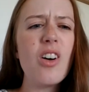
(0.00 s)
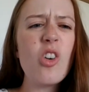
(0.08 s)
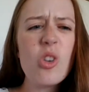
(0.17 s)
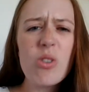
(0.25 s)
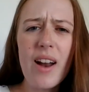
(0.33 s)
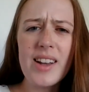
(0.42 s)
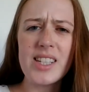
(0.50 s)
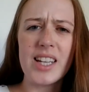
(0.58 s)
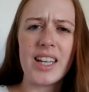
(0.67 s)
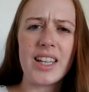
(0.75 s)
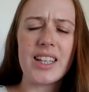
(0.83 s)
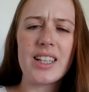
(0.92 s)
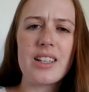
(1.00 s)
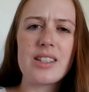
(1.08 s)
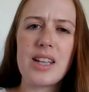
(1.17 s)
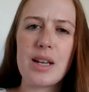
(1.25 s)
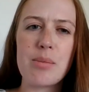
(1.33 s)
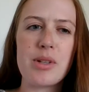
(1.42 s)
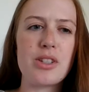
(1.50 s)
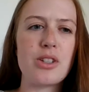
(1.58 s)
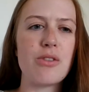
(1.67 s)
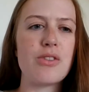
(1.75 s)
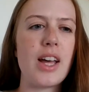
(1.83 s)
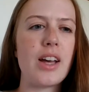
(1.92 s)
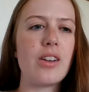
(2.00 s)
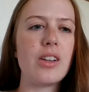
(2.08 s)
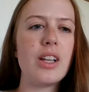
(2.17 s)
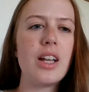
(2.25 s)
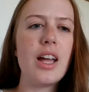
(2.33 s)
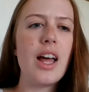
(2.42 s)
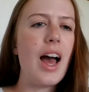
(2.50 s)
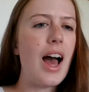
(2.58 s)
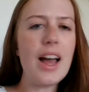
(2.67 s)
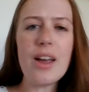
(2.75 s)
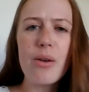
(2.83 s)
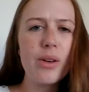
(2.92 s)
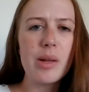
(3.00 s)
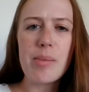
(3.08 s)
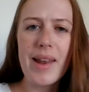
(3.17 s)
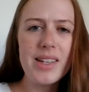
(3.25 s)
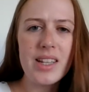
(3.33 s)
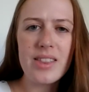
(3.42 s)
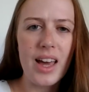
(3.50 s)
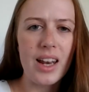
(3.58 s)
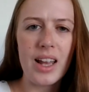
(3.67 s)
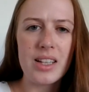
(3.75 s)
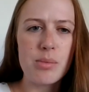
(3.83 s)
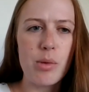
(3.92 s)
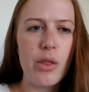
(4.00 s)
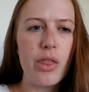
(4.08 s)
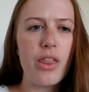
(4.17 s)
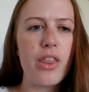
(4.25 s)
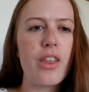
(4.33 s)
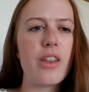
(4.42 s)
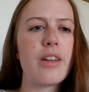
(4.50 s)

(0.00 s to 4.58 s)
"Already?" said Mr. Dovetail. "I only mended that last month."